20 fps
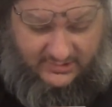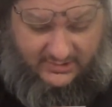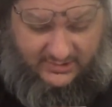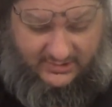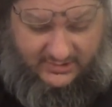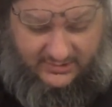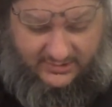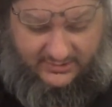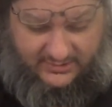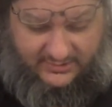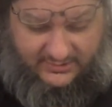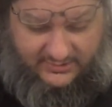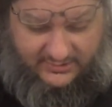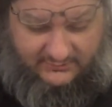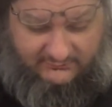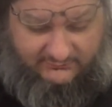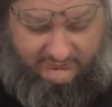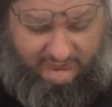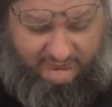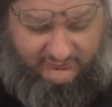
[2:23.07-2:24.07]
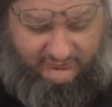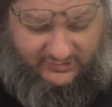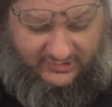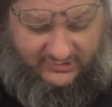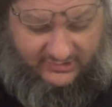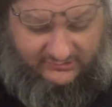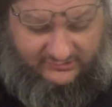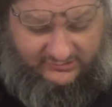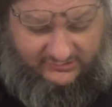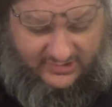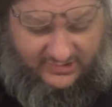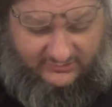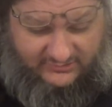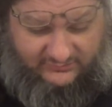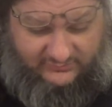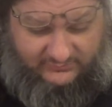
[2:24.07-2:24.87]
If you change sex,